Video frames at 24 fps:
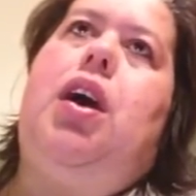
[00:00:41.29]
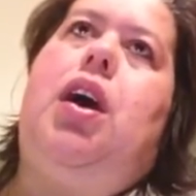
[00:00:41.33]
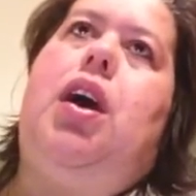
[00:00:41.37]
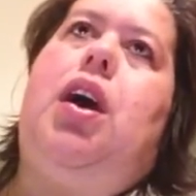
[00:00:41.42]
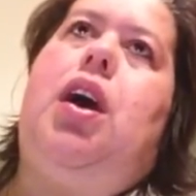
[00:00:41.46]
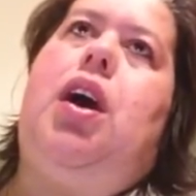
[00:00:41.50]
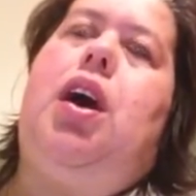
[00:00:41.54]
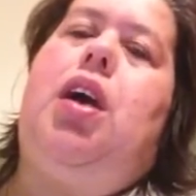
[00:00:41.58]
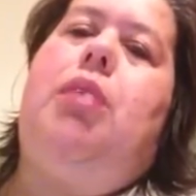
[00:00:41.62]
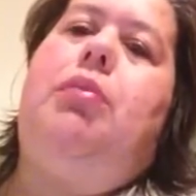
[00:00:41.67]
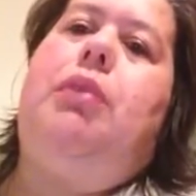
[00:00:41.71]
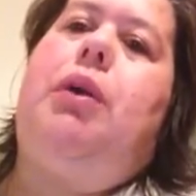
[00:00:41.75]

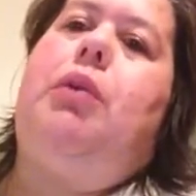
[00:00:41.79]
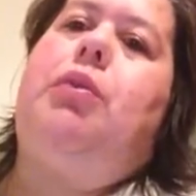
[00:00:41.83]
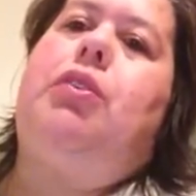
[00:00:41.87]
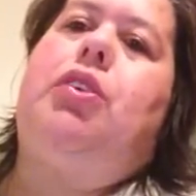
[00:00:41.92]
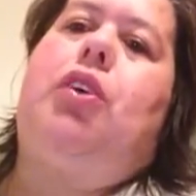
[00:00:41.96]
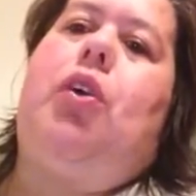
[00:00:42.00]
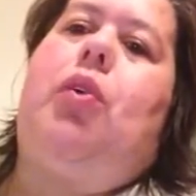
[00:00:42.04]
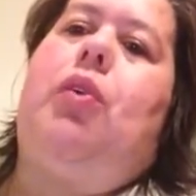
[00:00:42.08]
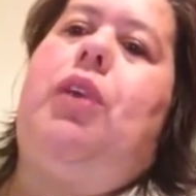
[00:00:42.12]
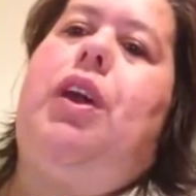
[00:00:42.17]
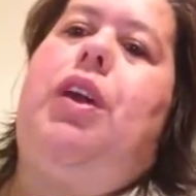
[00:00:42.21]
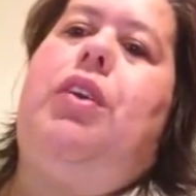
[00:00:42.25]
Um, it was
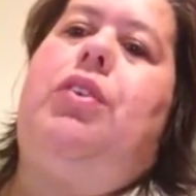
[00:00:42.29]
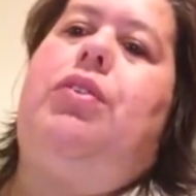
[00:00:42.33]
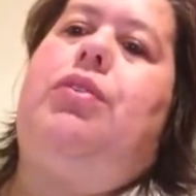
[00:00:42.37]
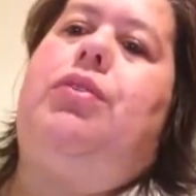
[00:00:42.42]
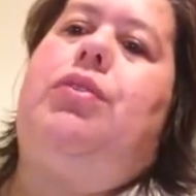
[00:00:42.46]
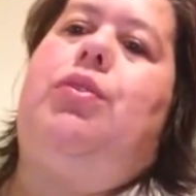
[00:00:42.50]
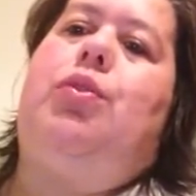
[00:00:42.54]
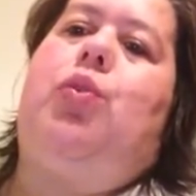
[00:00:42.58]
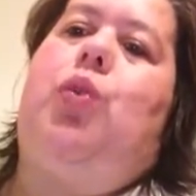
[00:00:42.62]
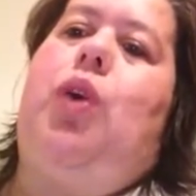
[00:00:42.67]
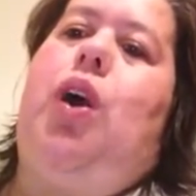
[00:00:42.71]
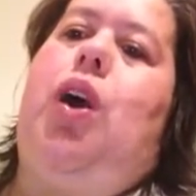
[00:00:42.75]
already
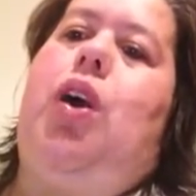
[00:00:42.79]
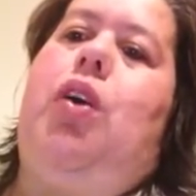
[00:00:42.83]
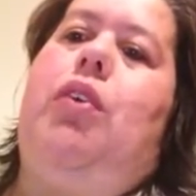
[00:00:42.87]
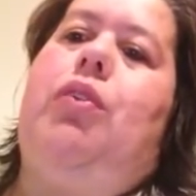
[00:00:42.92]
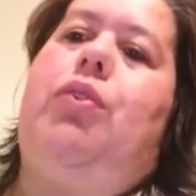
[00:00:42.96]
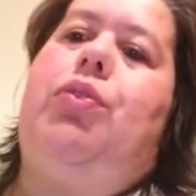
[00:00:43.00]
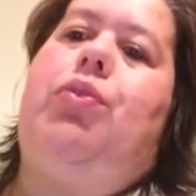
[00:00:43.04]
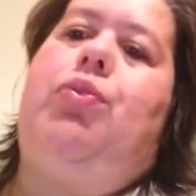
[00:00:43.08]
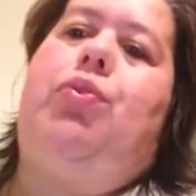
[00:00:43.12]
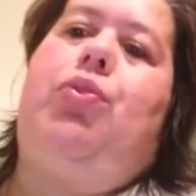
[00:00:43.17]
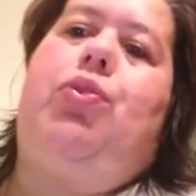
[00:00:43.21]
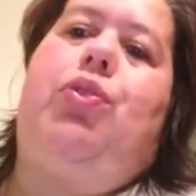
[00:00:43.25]

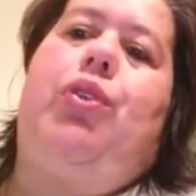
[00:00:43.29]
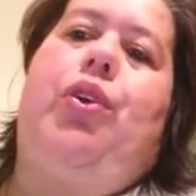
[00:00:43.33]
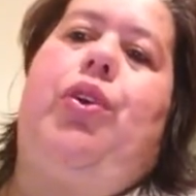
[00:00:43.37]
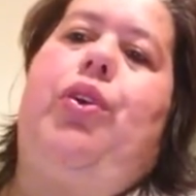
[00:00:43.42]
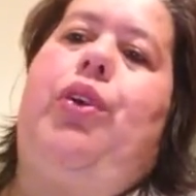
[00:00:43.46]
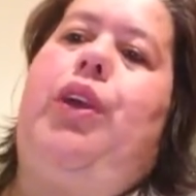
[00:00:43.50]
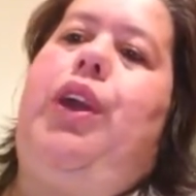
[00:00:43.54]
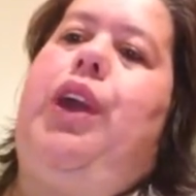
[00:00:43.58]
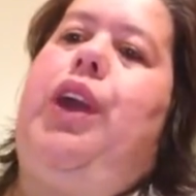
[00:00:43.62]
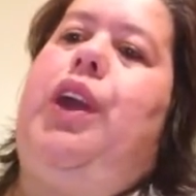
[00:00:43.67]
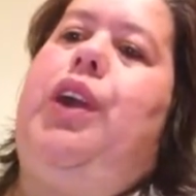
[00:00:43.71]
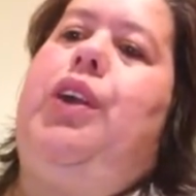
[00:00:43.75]
12,
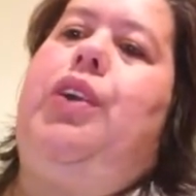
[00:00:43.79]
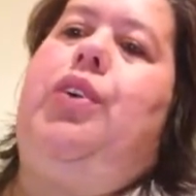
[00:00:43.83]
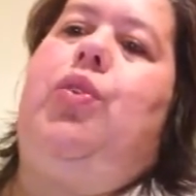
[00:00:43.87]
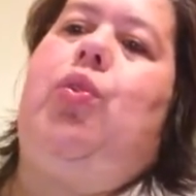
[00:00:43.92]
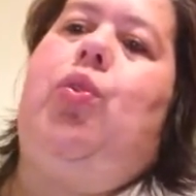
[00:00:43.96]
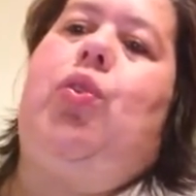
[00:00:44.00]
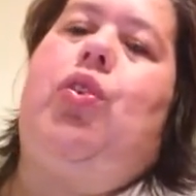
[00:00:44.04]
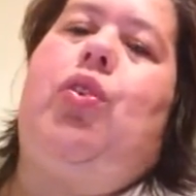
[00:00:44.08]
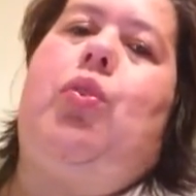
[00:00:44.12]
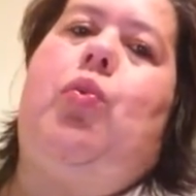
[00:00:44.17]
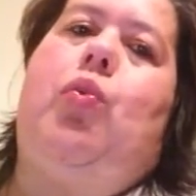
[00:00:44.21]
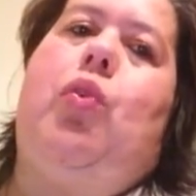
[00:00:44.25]
30,
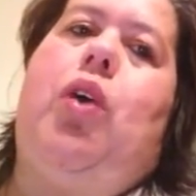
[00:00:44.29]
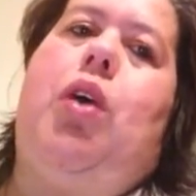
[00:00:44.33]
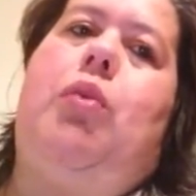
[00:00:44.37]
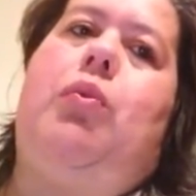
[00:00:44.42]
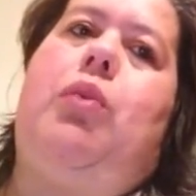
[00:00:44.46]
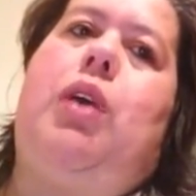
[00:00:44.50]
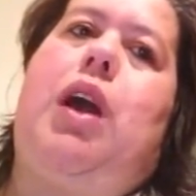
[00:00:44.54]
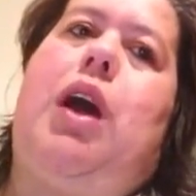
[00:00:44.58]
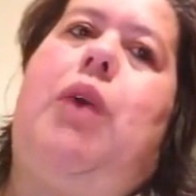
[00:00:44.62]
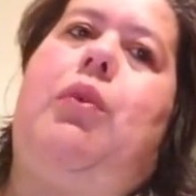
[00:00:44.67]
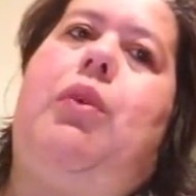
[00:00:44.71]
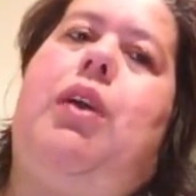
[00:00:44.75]
quarter to 1
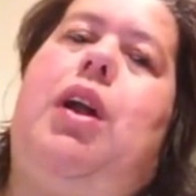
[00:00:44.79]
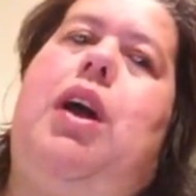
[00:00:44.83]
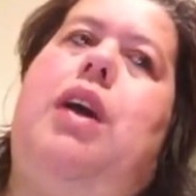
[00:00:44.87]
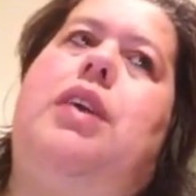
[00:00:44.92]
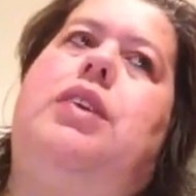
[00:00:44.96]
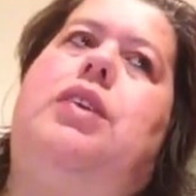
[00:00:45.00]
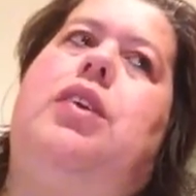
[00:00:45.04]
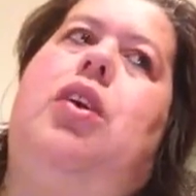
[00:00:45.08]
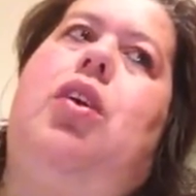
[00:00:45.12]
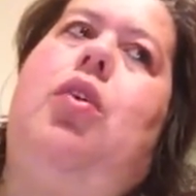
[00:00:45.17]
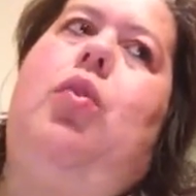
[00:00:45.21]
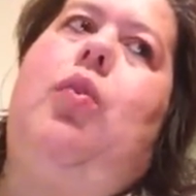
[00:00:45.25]
when I
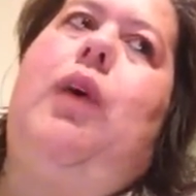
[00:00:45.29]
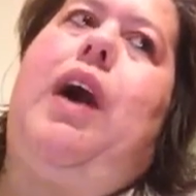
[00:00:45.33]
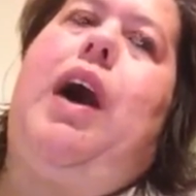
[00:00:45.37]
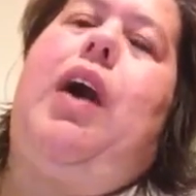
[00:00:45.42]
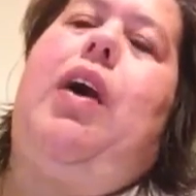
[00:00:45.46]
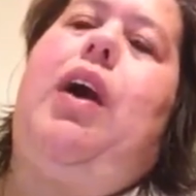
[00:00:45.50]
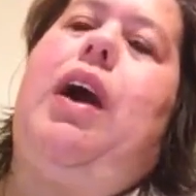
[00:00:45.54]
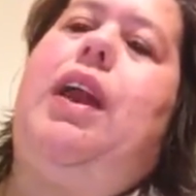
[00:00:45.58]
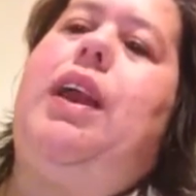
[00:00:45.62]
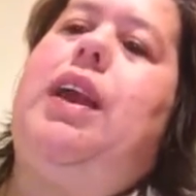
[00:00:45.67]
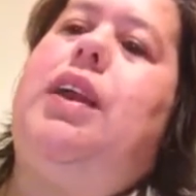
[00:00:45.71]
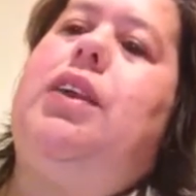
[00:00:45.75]
realized, oh,
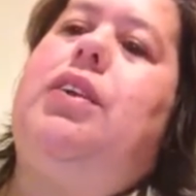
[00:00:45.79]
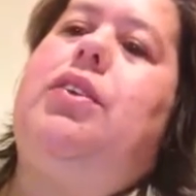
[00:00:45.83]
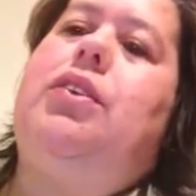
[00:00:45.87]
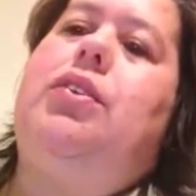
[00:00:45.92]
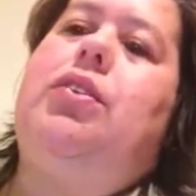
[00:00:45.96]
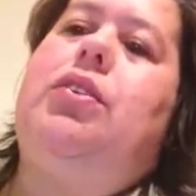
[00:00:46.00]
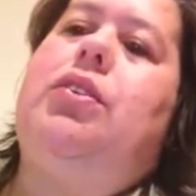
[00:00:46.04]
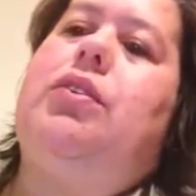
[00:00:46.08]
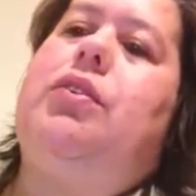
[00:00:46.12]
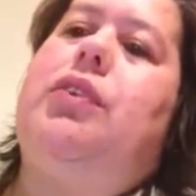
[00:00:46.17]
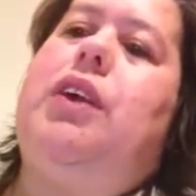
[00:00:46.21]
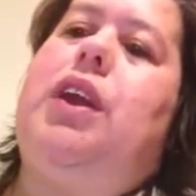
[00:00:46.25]
wow, I didn't
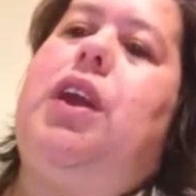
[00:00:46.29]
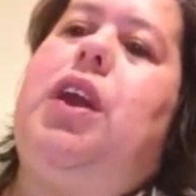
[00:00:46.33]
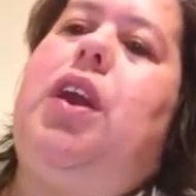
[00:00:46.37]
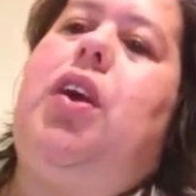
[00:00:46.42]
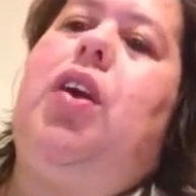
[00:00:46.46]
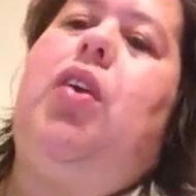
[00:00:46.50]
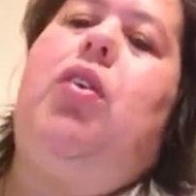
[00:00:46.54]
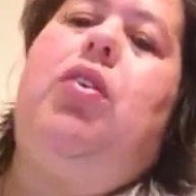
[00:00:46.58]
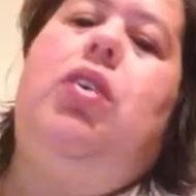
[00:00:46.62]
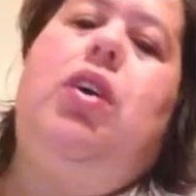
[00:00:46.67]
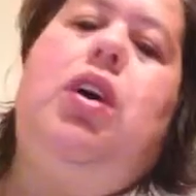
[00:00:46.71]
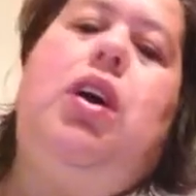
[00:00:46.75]
do the
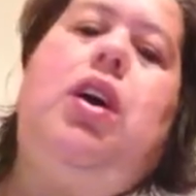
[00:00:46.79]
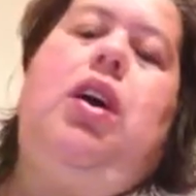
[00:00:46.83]
video.